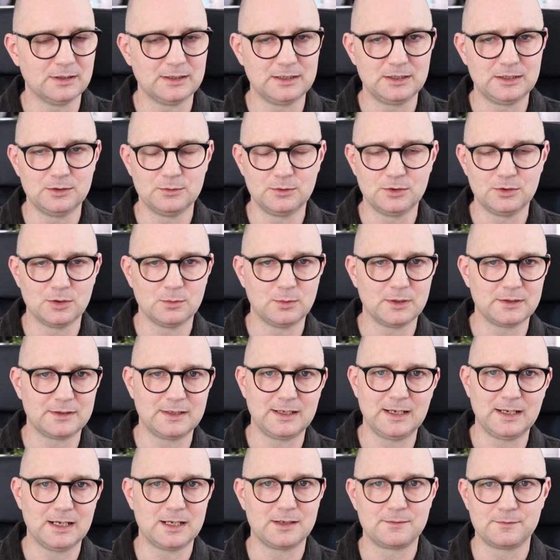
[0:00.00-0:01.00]
You know what they
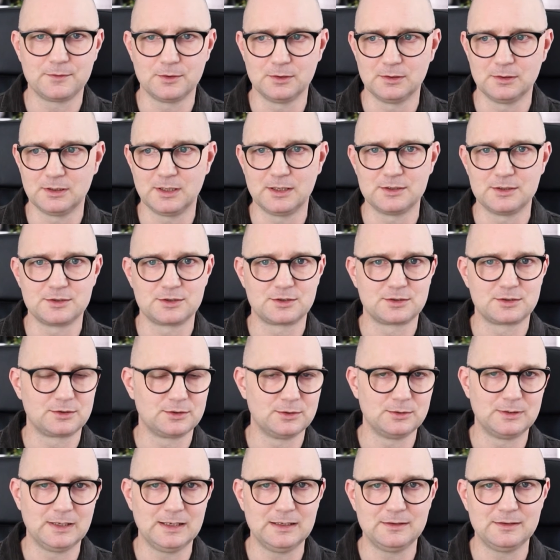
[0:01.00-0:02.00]
had for lunch 2
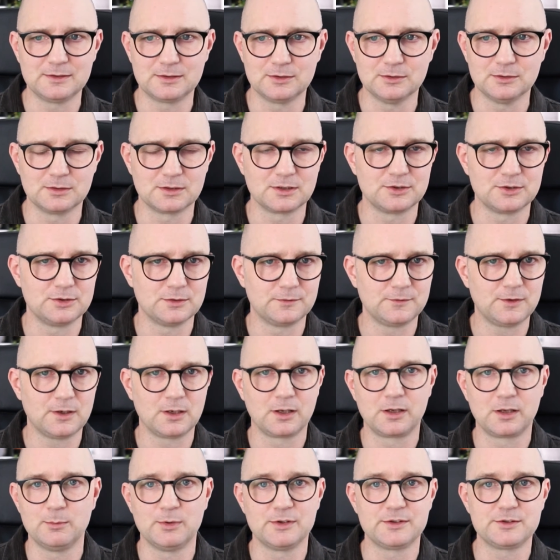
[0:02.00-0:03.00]
days ago because you follow
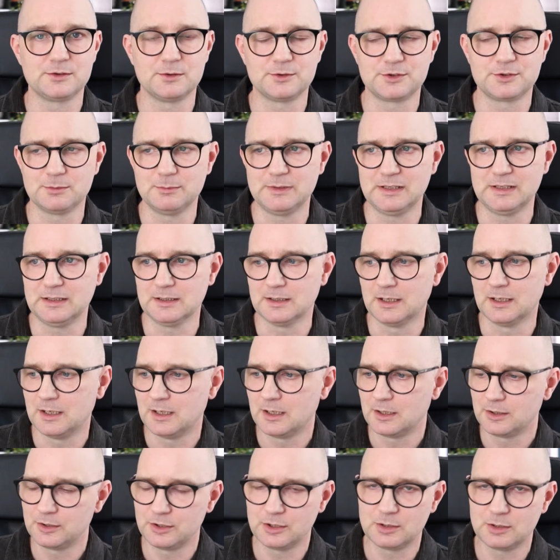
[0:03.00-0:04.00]
them on social media.
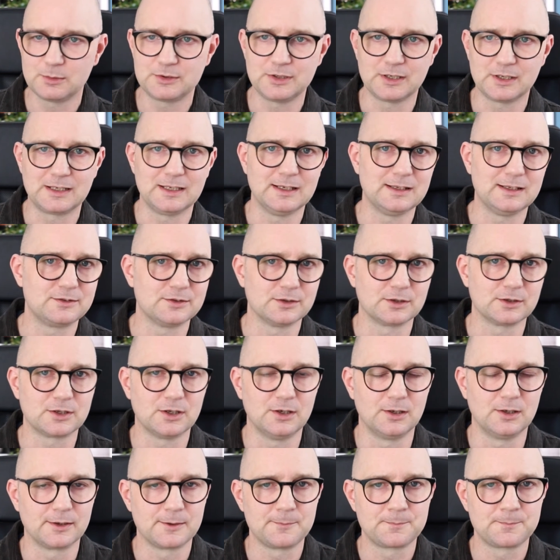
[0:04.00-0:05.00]
You know what their kids are
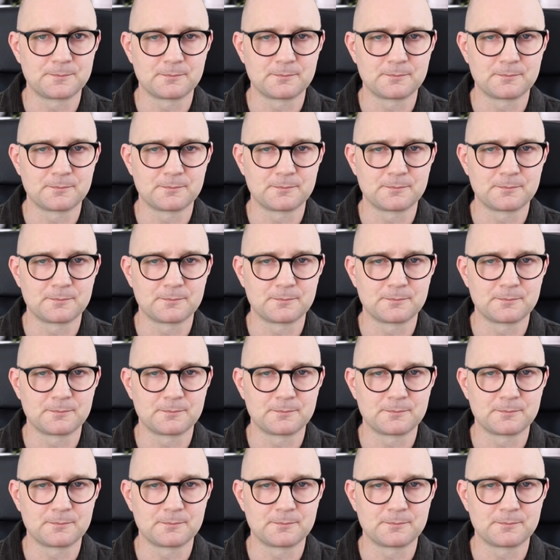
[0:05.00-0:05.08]
called.